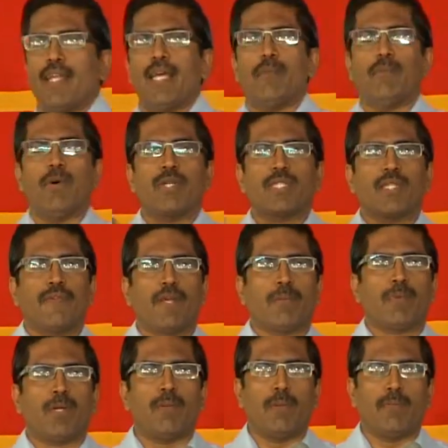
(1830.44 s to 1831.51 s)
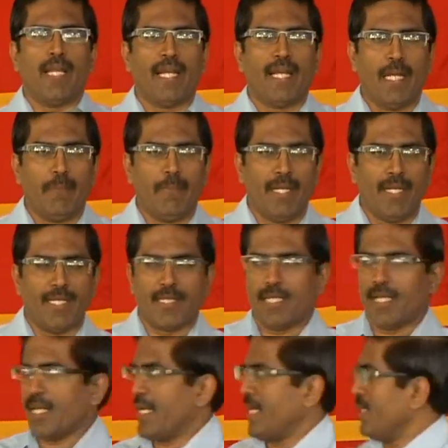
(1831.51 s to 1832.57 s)
a more severe problem like dependence.
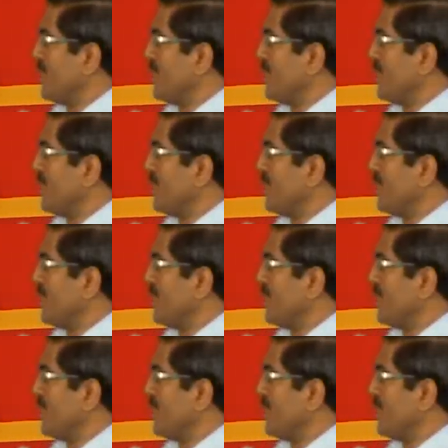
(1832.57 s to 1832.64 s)
Again,